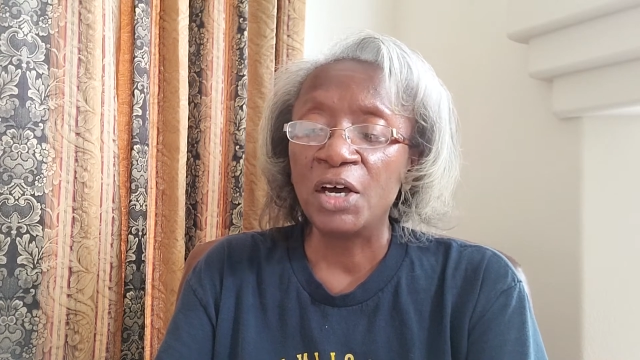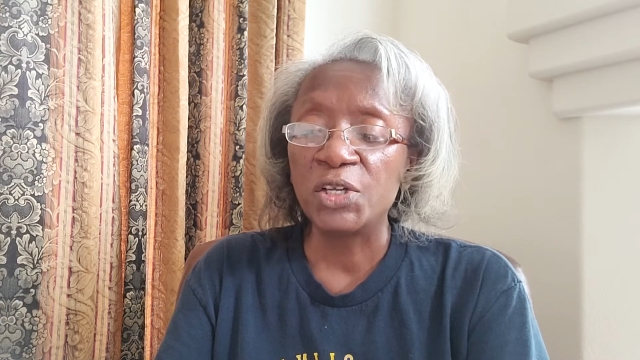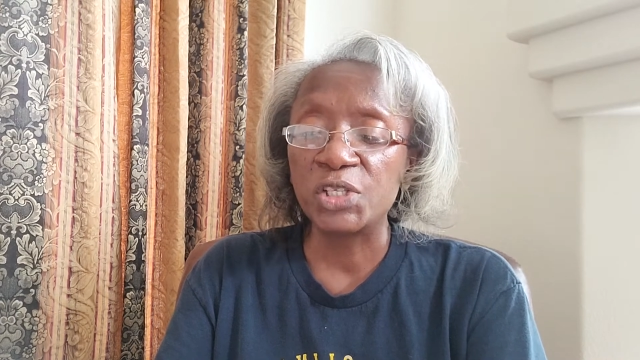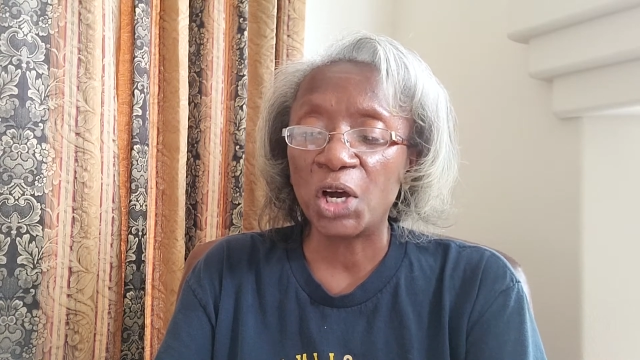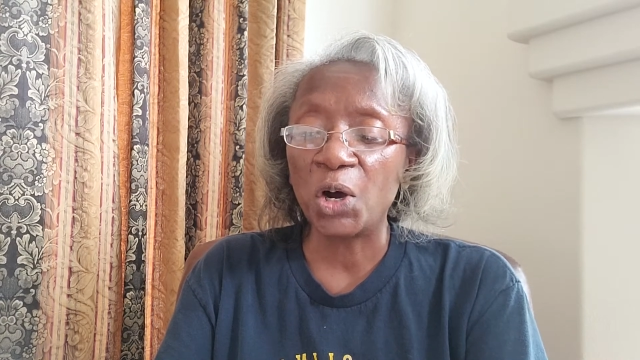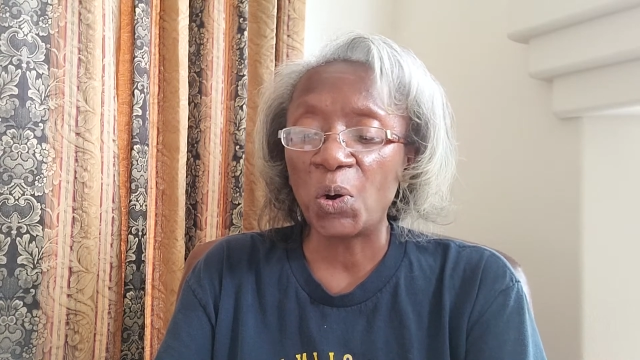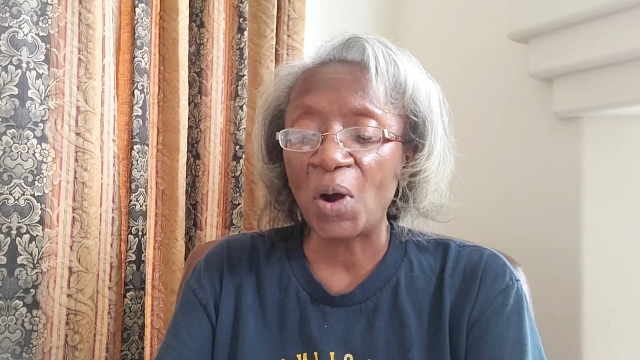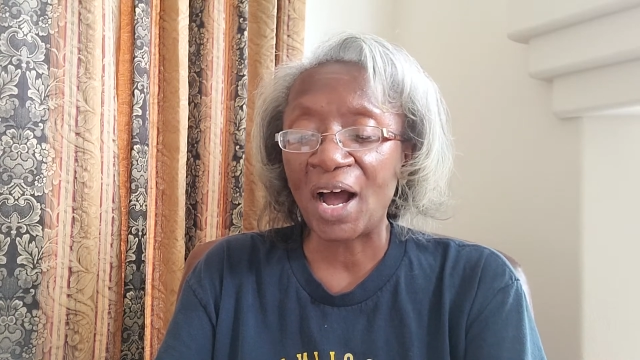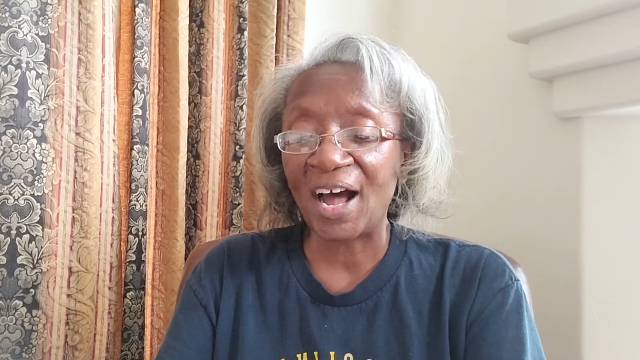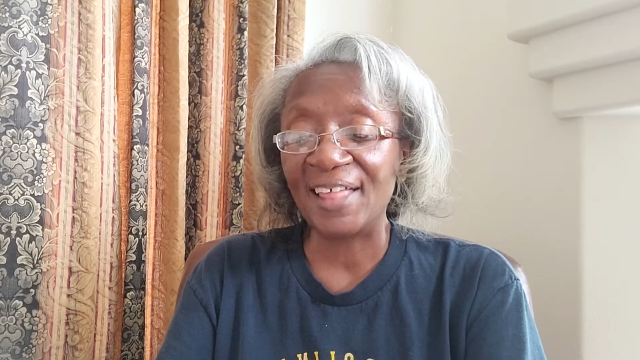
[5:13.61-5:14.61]

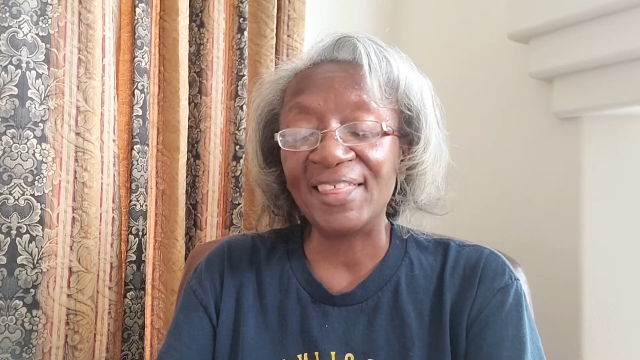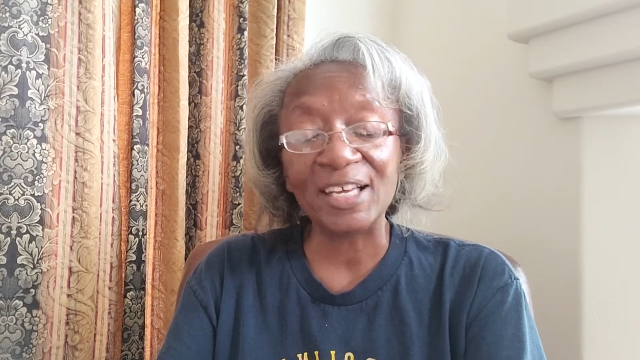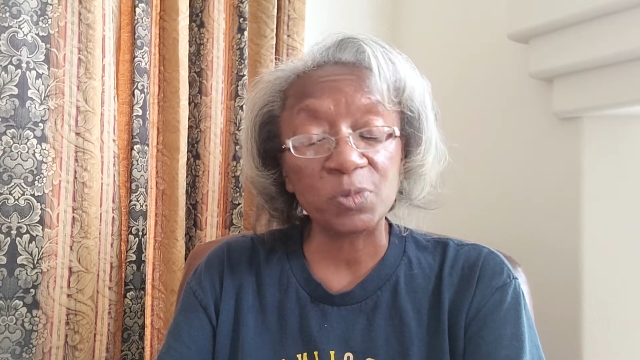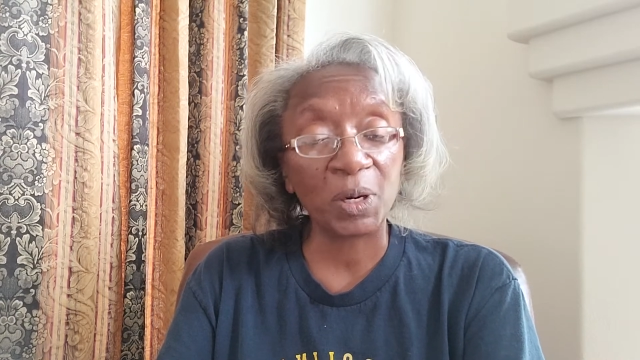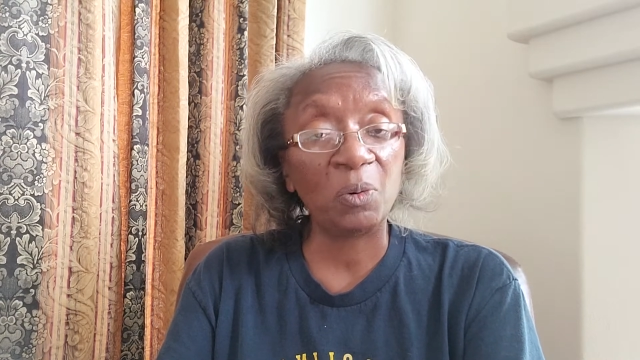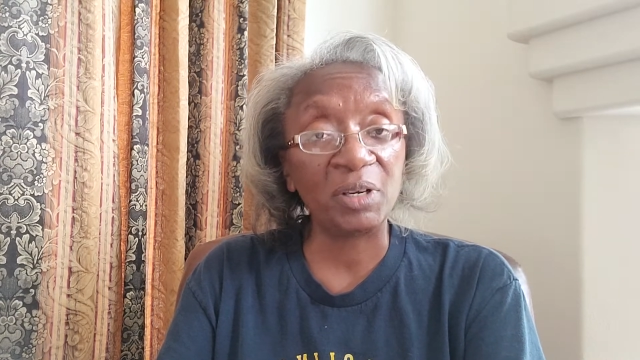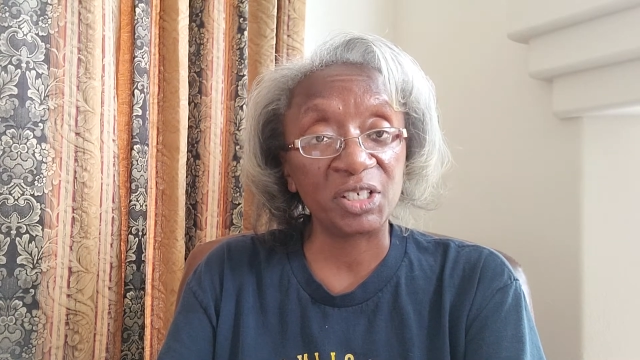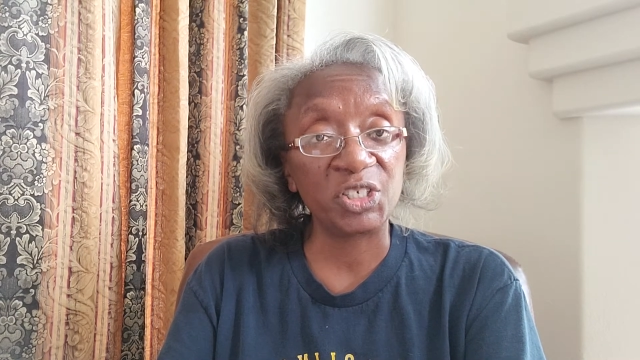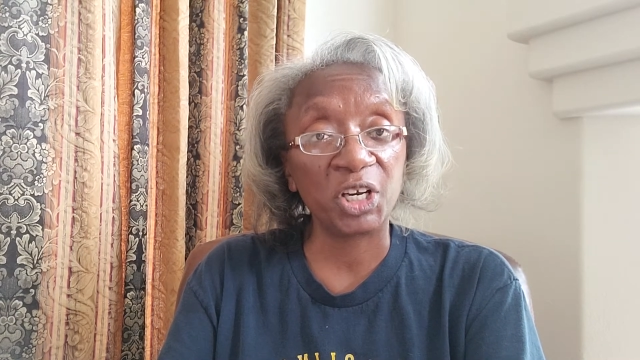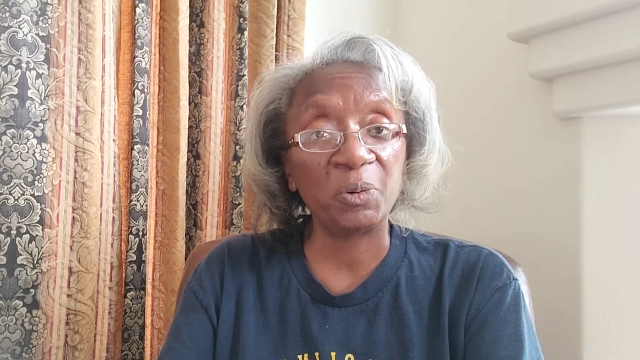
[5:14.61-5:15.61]
So that's what I want
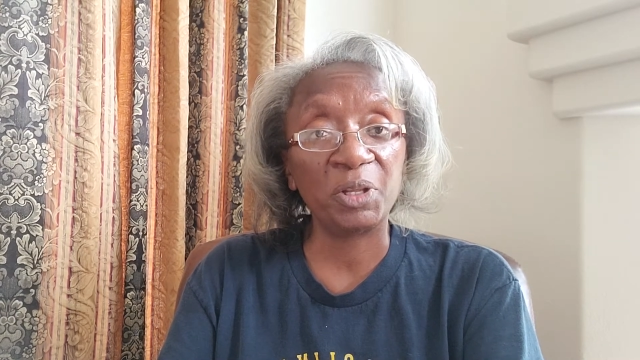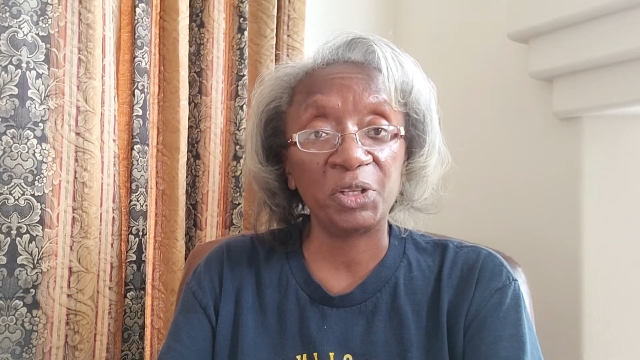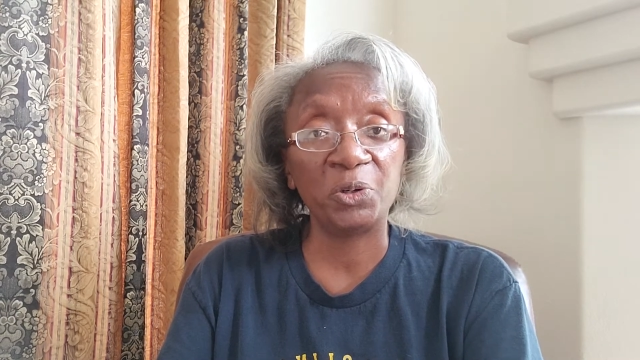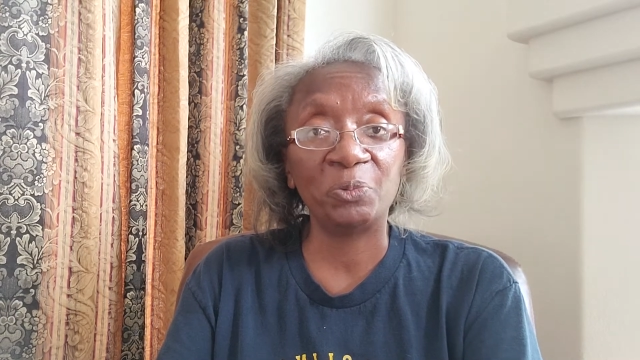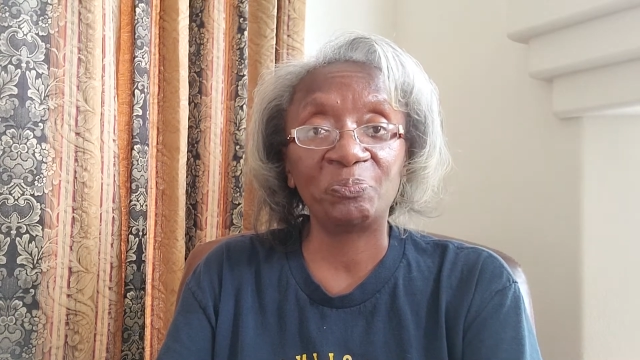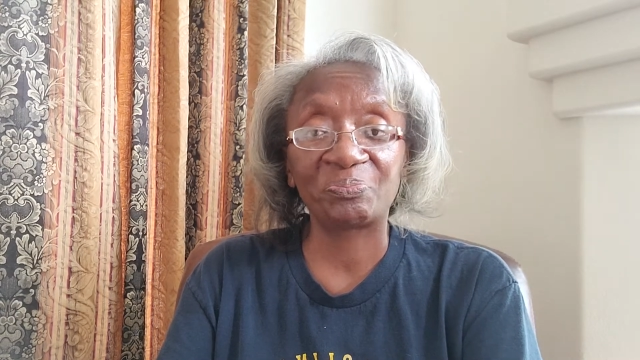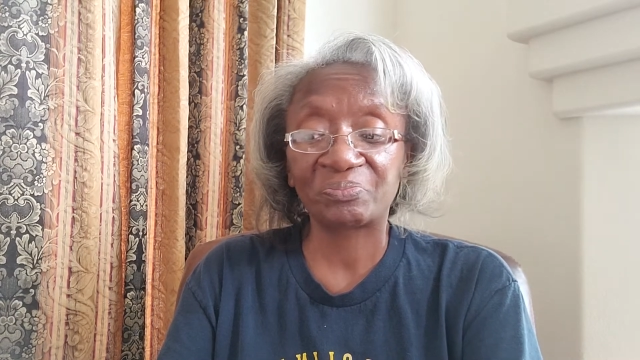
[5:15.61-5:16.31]
to share with you.